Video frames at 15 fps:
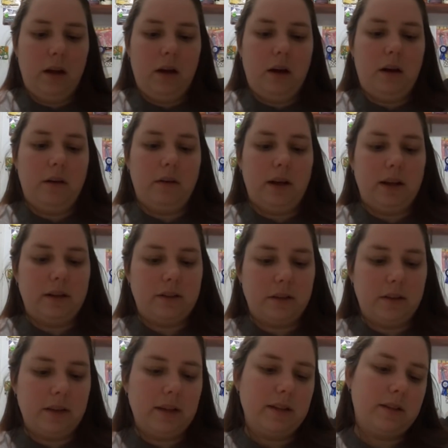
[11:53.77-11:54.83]
Alright, so
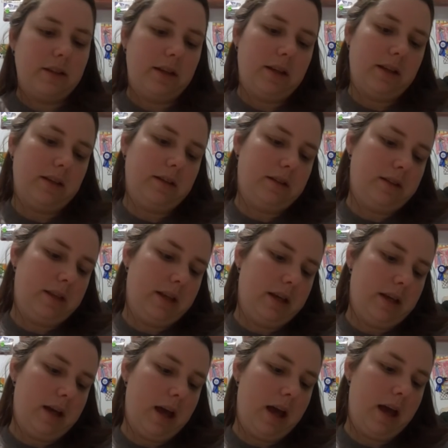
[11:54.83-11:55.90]
this is
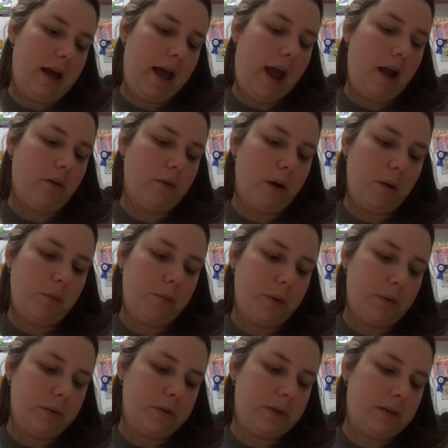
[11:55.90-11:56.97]
the Aero
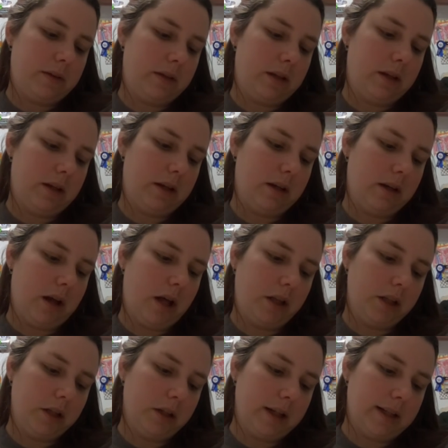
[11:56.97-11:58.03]
Boost
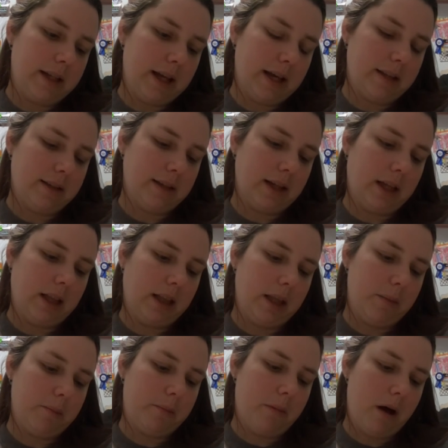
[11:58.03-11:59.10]
Color Enhancing
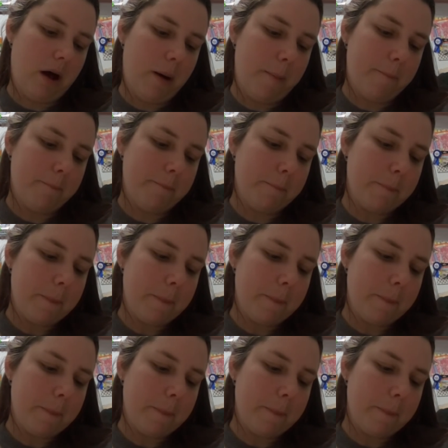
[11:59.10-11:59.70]
Lip Balm.